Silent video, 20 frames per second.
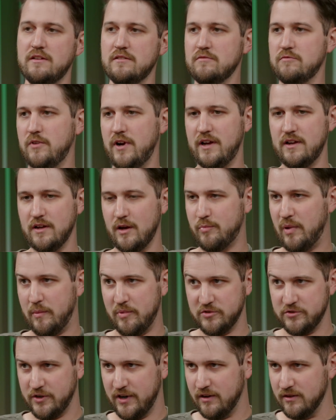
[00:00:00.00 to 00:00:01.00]
right? A paper
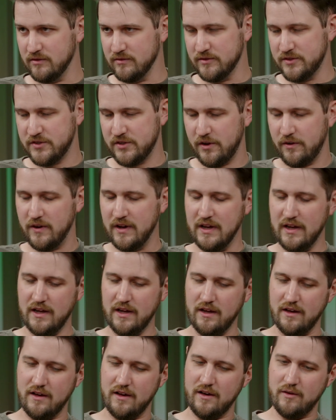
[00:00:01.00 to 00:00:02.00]
trail. So
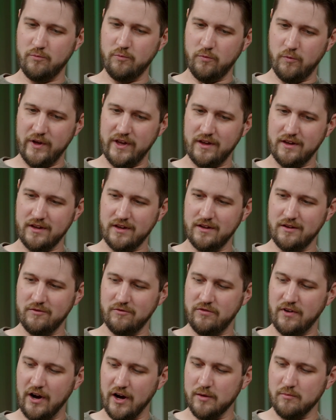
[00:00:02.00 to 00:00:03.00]
we
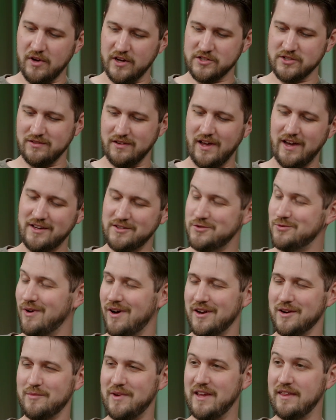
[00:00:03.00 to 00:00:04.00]
very much like to
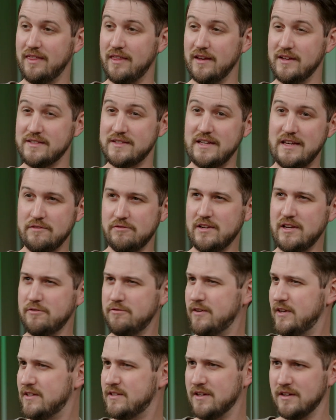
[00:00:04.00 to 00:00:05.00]
automate things, even if
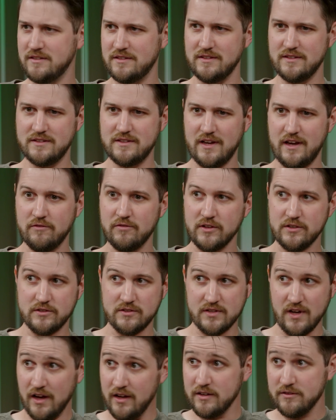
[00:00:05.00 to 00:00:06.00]
it doesn't save a
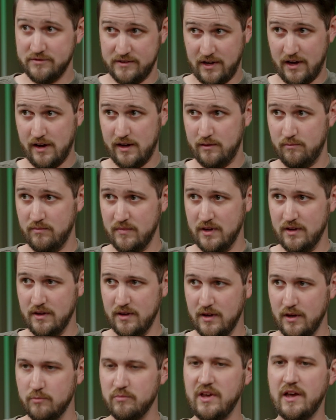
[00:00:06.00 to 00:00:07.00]
ton of time,
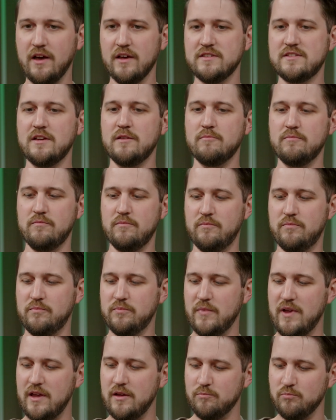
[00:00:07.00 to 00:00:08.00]
because it
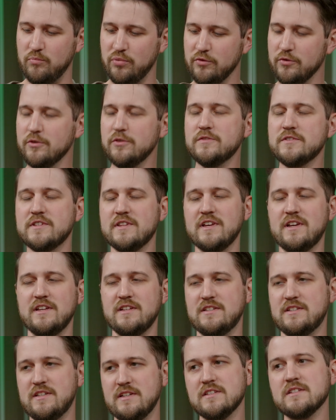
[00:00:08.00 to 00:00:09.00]
improves the
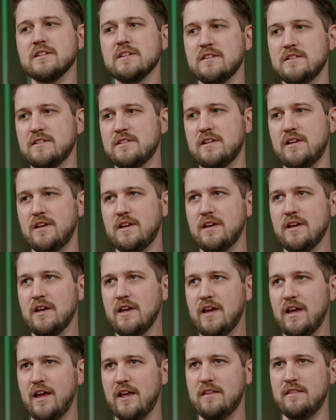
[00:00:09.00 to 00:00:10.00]
consistency
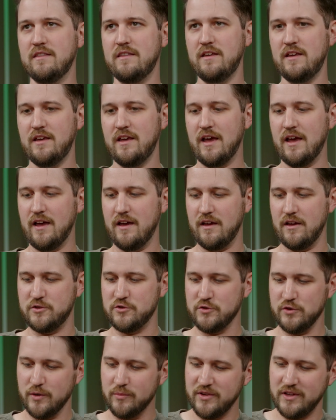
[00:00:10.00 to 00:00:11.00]
and the
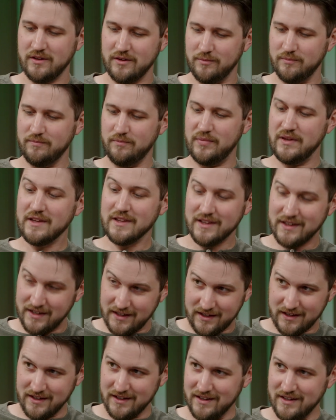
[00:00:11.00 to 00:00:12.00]

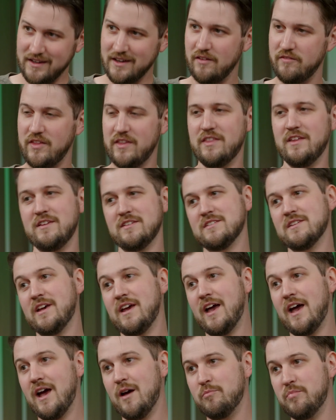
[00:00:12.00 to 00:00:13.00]
attributability of the things that
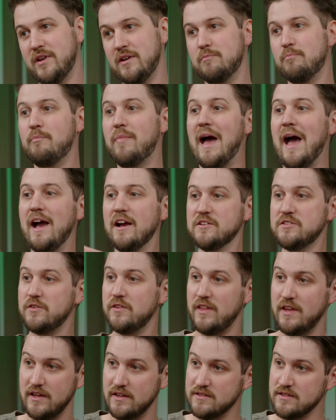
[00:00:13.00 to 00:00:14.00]
happen back to
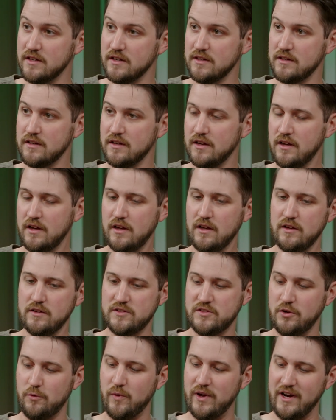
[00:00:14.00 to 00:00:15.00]
the incident. So
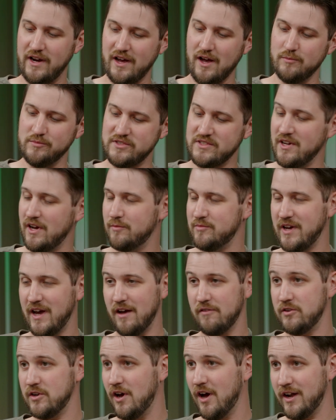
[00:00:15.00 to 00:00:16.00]
when it comes time to have
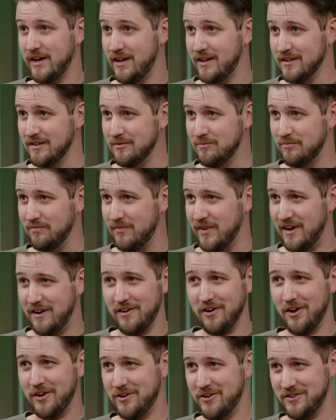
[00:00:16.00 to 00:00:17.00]
an audit, and an
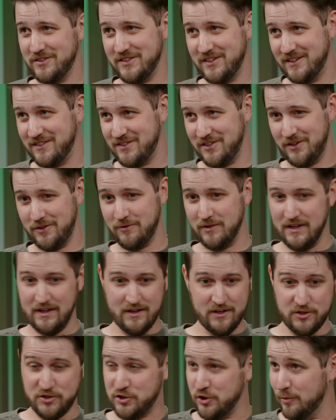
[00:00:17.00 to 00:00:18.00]
auditor says to you,
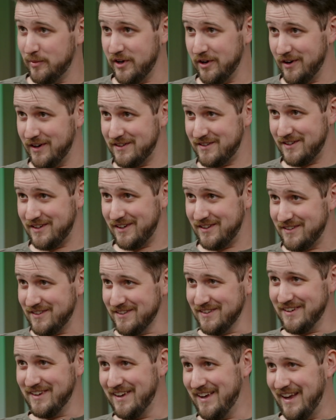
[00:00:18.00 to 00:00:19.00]
show me your incidents,
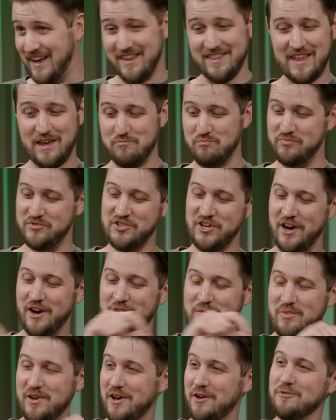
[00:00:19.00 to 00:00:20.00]
and they cherry
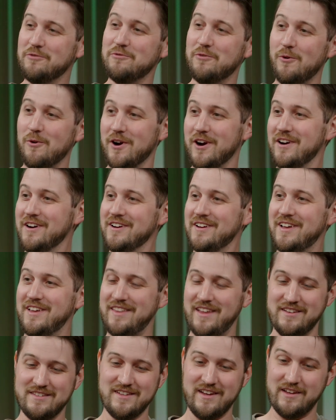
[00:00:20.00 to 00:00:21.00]
pick 4, and they
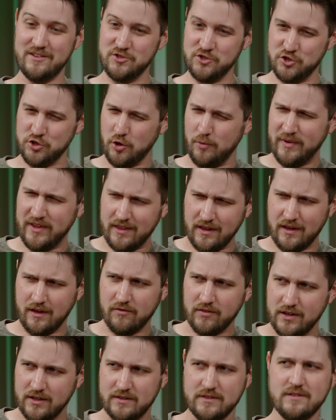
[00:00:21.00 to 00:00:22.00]
say, show me the
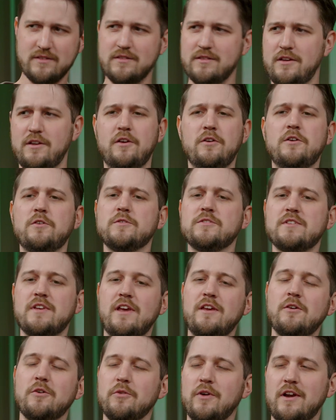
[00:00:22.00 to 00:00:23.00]
evidence. You say you
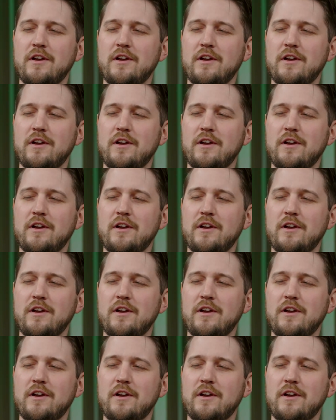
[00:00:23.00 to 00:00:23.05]
created a